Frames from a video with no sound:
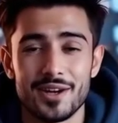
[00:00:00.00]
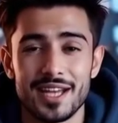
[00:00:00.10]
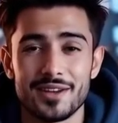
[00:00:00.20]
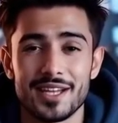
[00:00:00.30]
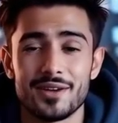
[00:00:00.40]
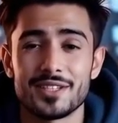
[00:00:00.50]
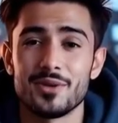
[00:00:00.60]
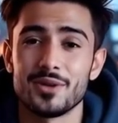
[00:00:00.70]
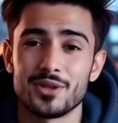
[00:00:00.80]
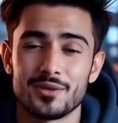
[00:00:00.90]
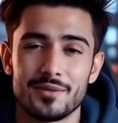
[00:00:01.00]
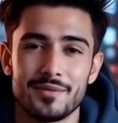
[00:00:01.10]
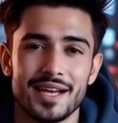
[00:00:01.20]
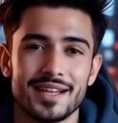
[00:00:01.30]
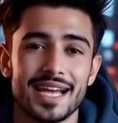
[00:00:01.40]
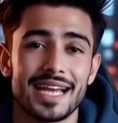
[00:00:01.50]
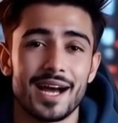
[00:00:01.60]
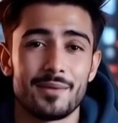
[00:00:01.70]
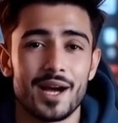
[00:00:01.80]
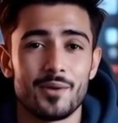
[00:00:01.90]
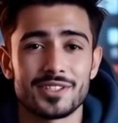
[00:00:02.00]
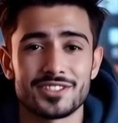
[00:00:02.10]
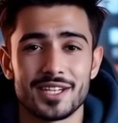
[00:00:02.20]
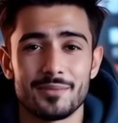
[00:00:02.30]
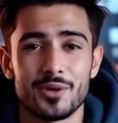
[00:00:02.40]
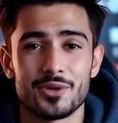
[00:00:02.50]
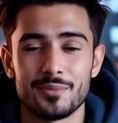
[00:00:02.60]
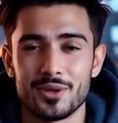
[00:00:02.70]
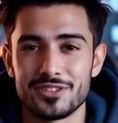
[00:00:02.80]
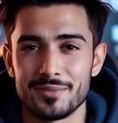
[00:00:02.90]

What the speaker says: our countdown is Reloom, an AI-powered site builder built